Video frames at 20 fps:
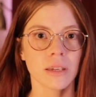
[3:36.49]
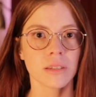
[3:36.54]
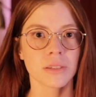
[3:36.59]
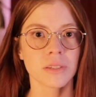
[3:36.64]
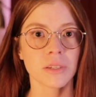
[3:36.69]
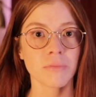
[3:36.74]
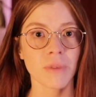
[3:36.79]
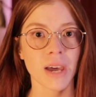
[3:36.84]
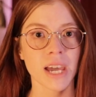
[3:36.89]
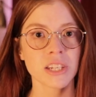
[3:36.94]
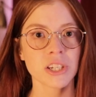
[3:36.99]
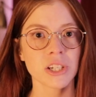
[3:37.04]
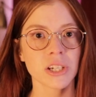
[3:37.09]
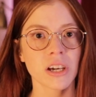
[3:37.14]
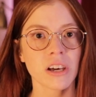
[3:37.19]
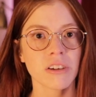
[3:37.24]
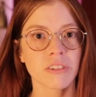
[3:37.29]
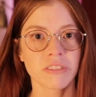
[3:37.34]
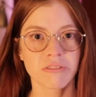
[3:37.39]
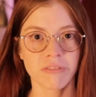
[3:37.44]
The
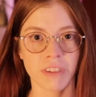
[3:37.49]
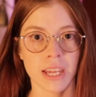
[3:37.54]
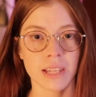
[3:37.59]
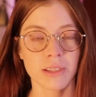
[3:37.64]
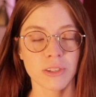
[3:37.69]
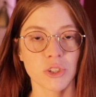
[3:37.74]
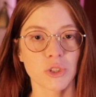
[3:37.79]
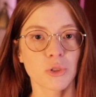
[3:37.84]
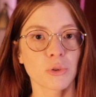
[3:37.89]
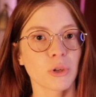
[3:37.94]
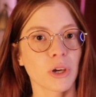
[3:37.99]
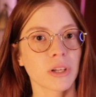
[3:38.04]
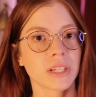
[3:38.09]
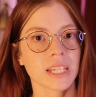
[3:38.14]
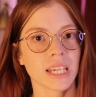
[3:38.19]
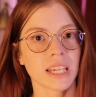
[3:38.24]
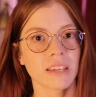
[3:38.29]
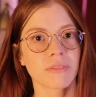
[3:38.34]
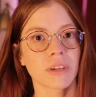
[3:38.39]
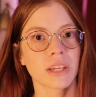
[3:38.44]
magical events do not
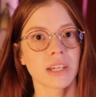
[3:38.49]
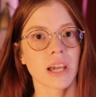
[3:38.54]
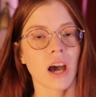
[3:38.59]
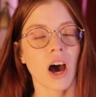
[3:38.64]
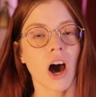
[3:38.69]
even